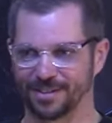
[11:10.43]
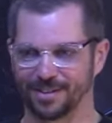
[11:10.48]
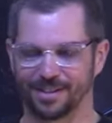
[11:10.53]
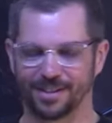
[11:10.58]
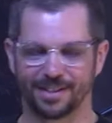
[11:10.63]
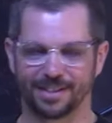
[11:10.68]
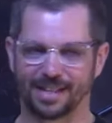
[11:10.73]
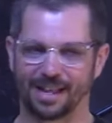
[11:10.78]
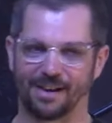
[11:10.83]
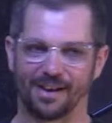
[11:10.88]

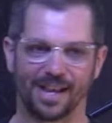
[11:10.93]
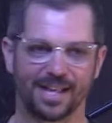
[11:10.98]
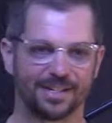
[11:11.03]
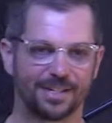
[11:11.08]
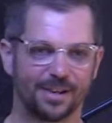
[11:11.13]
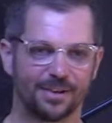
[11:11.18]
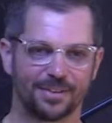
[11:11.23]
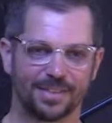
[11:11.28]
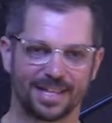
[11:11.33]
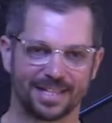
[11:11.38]
Now, I
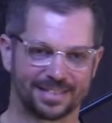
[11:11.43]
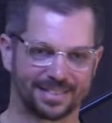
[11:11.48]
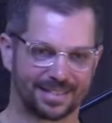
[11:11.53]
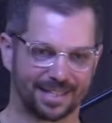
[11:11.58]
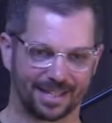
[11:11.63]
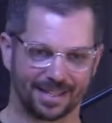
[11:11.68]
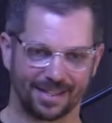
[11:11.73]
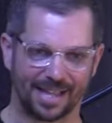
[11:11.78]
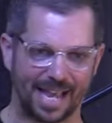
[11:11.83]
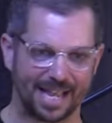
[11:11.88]
know that's the
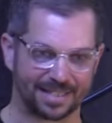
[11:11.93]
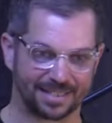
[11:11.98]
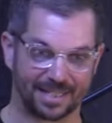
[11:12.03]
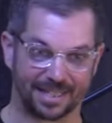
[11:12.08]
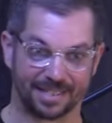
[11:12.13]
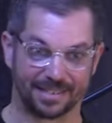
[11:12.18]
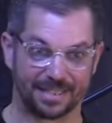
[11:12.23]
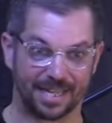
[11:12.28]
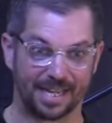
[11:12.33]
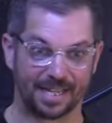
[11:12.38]

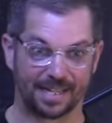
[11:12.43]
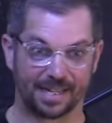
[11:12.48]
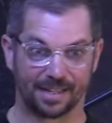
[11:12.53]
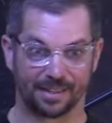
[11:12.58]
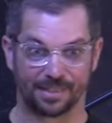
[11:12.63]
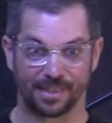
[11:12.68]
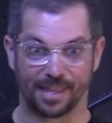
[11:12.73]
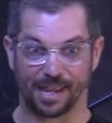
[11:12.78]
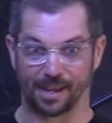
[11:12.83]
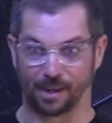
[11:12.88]
classic dating
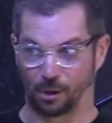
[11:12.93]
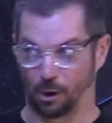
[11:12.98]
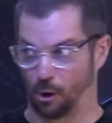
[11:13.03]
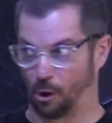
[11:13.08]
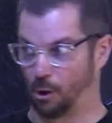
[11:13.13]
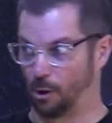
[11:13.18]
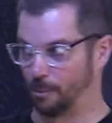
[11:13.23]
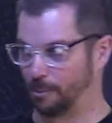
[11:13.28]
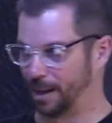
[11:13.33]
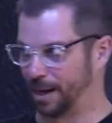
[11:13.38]
thing.
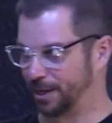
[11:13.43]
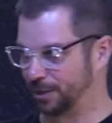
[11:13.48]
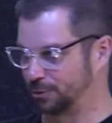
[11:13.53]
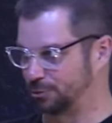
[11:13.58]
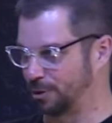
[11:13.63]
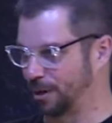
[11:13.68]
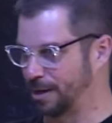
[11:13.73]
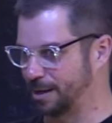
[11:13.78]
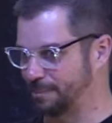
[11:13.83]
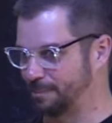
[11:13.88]
Oh, my
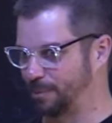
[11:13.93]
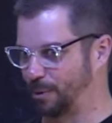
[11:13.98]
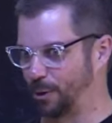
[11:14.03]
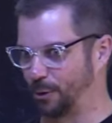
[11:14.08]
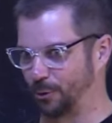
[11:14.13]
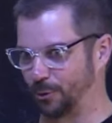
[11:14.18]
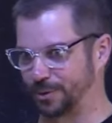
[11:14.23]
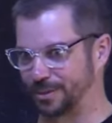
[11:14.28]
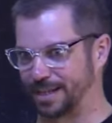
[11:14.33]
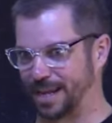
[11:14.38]
truck
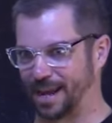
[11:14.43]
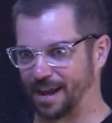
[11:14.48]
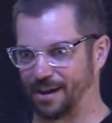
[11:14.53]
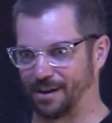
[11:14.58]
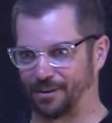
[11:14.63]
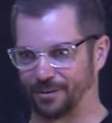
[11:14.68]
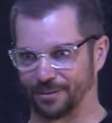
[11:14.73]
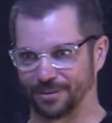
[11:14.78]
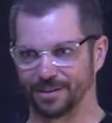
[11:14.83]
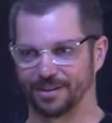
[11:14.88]
broke
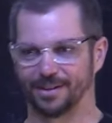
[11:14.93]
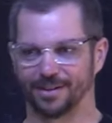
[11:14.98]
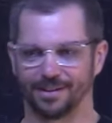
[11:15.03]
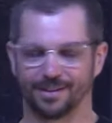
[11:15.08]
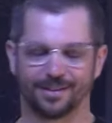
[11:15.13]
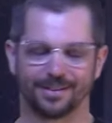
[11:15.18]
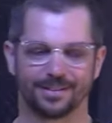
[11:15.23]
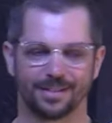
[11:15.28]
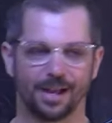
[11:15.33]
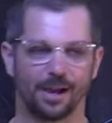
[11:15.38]
down.
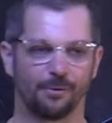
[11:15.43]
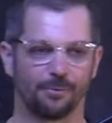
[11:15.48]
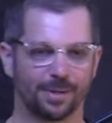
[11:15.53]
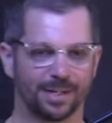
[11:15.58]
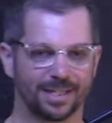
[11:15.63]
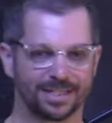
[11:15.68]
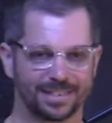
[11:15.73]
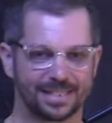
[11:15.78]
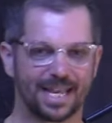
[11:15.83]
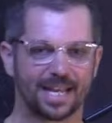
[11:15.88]
No, when
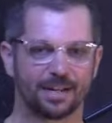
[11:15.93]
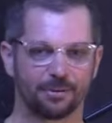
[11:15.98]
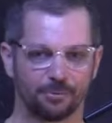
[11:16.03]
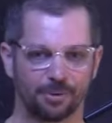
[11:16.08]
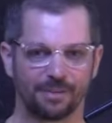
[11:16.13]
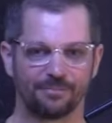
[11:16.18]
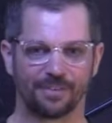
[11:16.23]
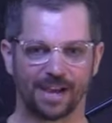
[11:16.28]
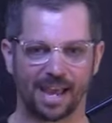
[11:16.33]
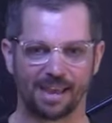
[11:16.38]
it's at a
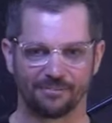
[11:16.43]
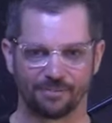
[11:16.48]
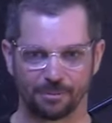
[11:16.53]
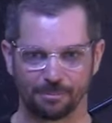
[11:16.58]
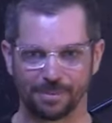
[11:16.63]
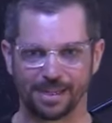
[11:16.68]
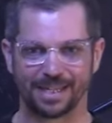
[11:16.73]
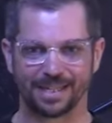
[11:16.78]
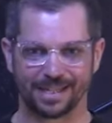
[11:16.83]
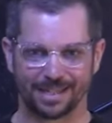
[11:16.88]
revival
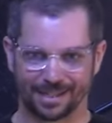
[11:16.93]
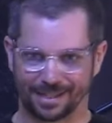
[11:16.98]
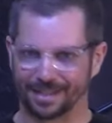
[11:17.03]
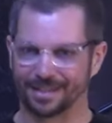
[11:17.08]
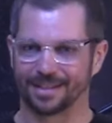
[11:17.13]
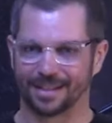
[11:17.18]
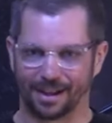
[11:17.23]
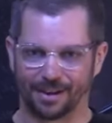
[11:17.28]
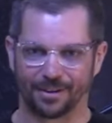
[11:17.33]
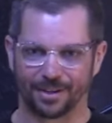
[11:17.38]

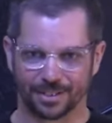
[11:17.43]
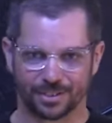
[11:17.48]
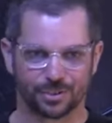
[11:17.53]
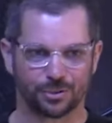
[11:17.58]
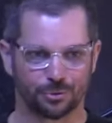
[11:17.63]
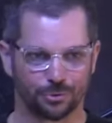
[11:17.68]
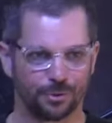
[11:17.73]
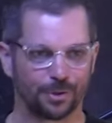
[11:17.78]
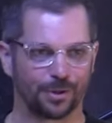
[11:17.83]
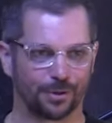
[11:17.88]
meeting, no, it's
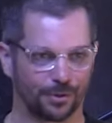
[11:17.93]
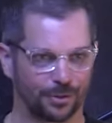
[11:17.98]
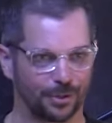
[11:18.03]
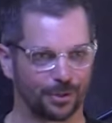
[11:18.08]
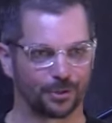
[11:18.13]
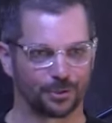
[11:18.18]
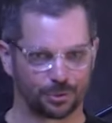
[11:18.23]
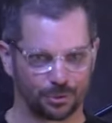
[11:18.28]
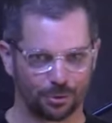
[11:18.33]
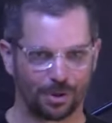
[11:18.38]
true.
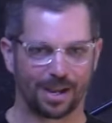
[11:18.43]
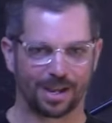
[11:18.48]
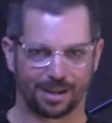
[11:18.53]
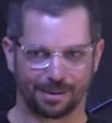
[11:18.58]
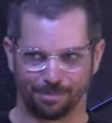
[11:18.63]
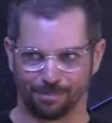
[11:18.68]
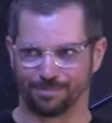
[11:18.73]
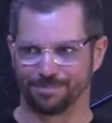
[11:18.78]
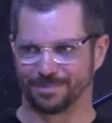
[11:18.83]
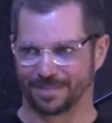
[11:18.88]
Your
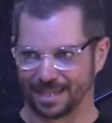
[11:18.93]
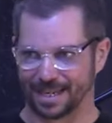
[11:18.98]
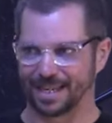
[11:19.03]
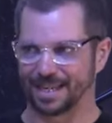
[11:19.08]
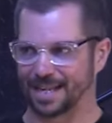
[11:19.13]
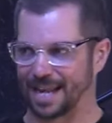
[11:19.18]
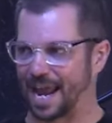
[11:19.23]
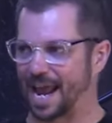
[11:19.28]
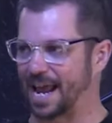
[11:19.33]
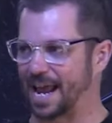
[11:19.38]
truck
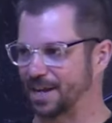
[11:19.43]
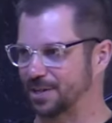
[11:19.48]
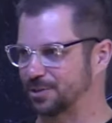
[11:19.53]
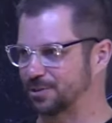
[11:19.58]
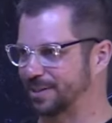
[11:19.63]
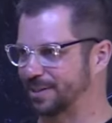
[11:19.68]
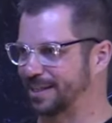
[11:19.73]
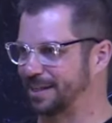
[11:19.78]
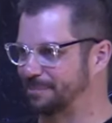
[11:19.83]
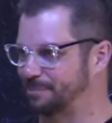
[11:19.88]
did
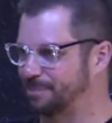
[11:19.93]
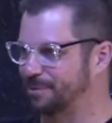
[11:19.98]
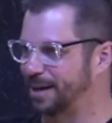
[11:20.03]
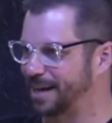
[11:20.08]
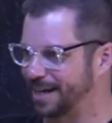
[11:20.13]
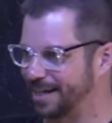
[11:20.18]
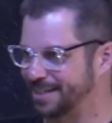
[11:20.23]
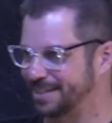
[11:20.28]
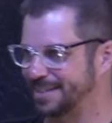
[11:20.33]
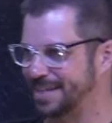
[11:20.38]
actually
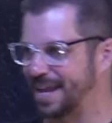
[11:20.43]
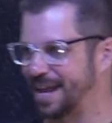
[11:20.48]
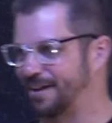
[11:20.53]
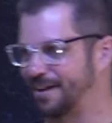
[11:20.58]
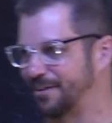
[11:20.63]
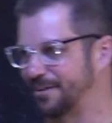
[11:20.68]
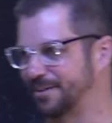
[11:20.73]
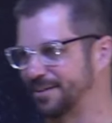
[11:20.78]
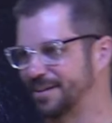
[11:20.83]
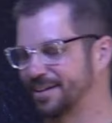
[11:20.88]
break down.